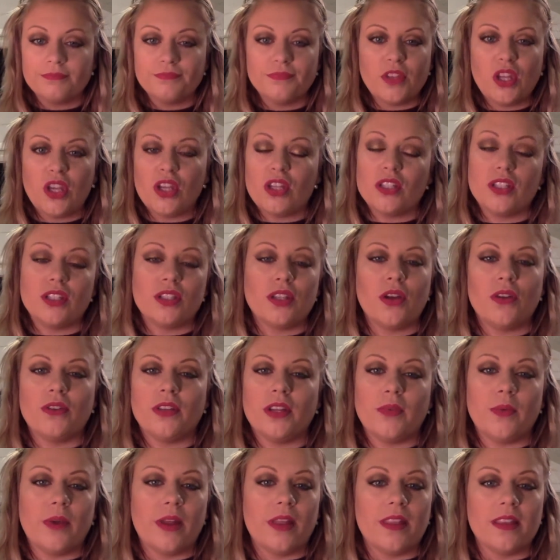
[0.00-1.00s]
You could just
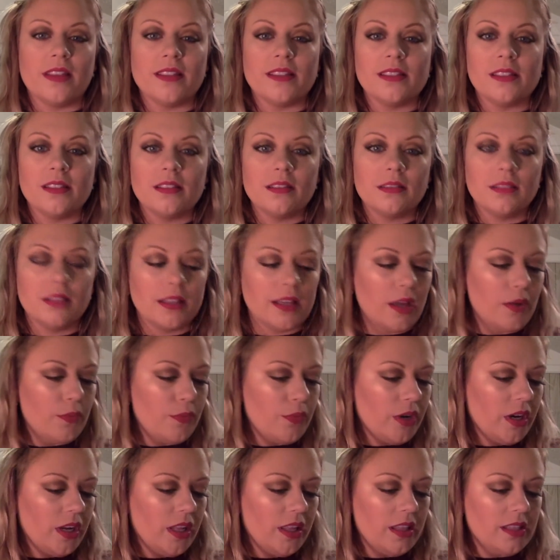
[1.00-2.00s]
totally wear this. Look how
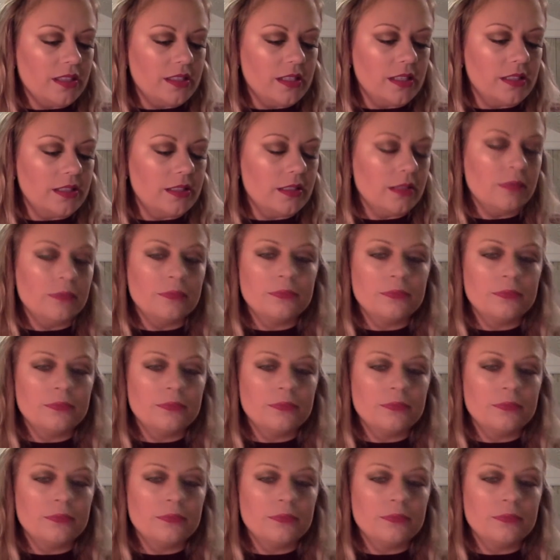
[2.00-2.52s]
pretty this is.